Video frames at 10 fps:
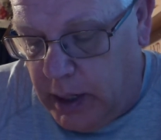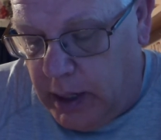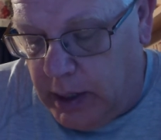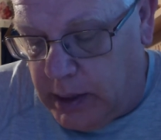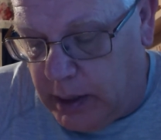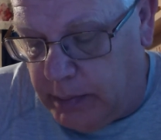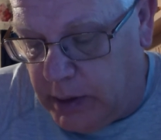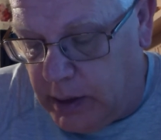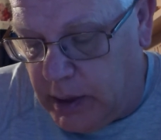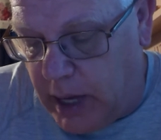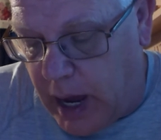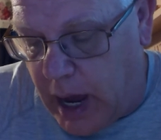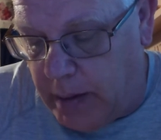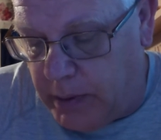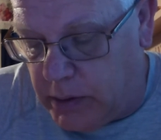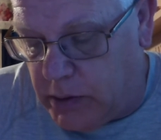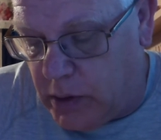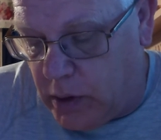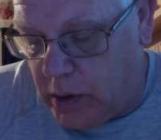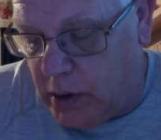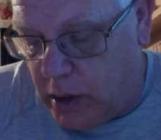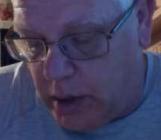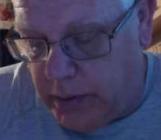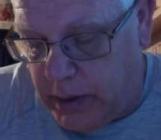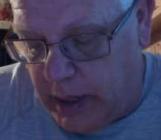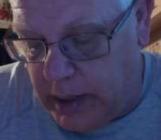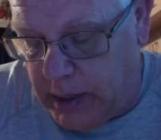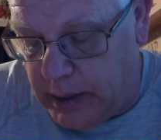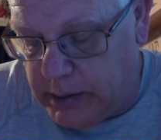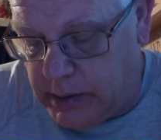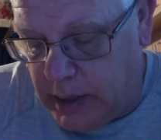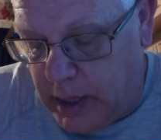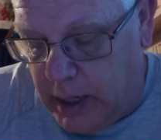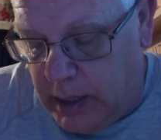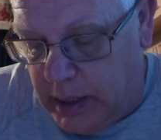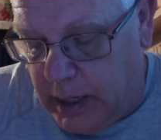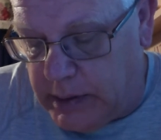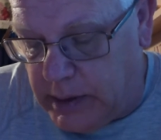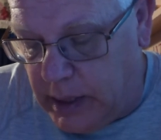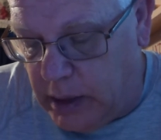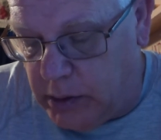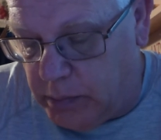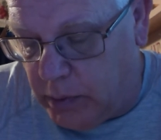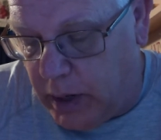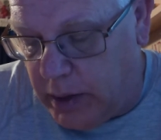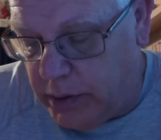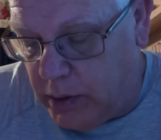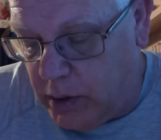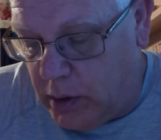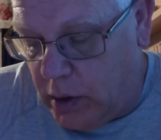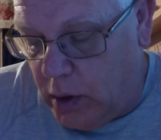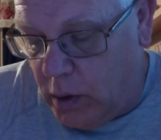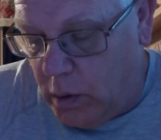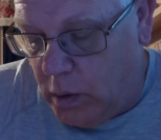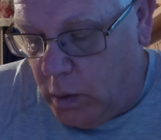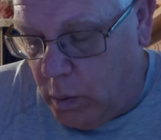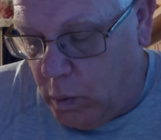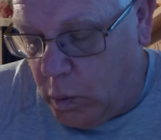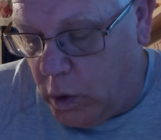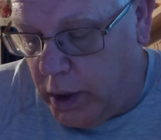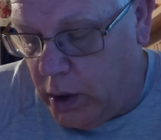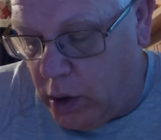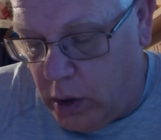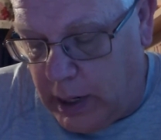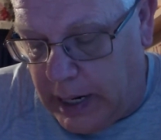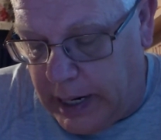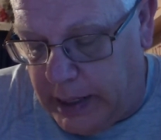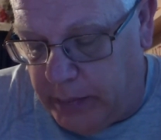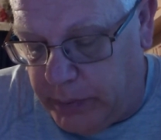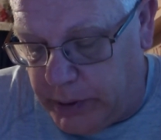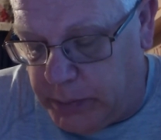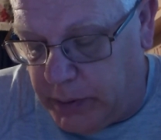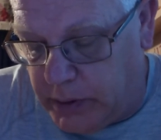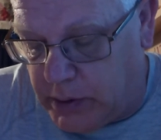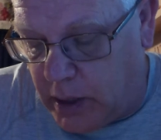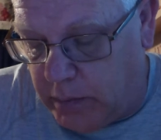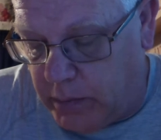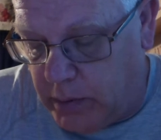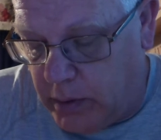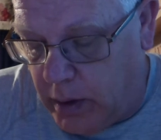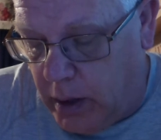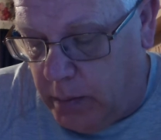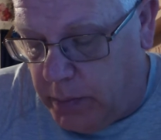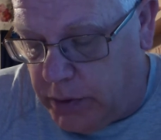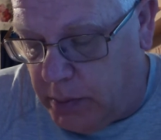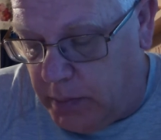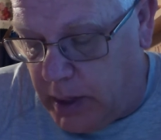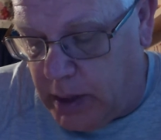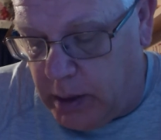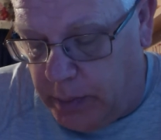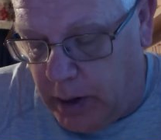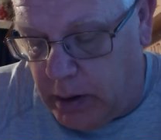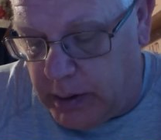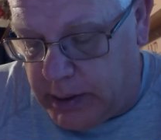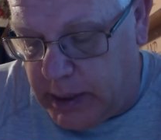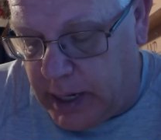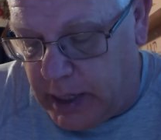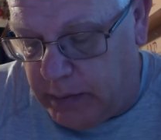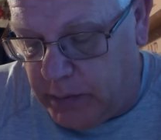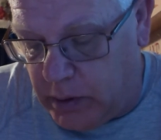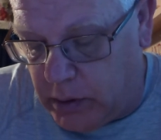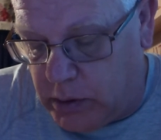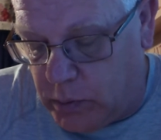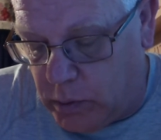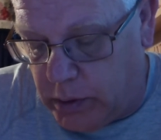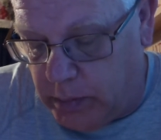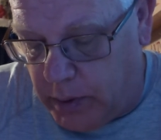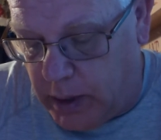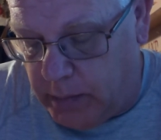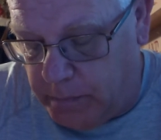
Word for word: He climbed into the cab and turned on the headlights. Nancy held her breath. Would her hiding place be discovered? But the men apparently did not even look toward the bed.